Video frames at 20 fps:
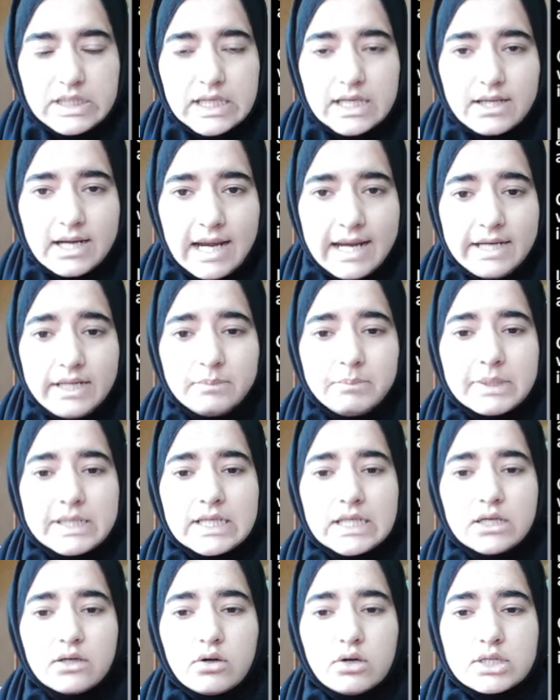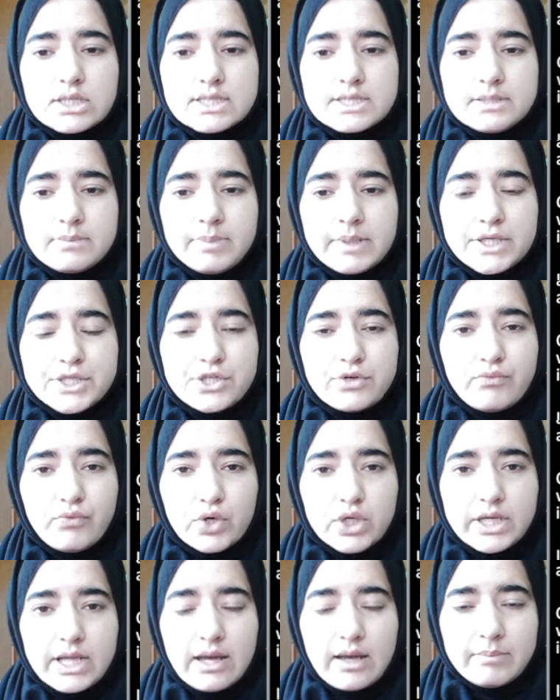right? But in constipation,
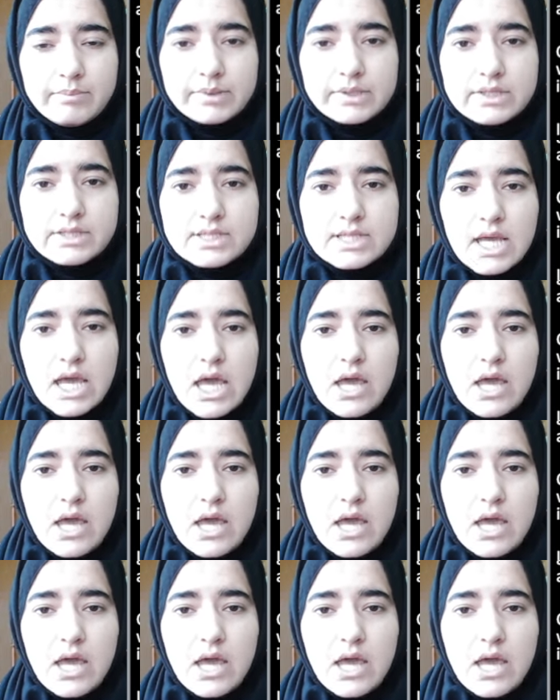what happens?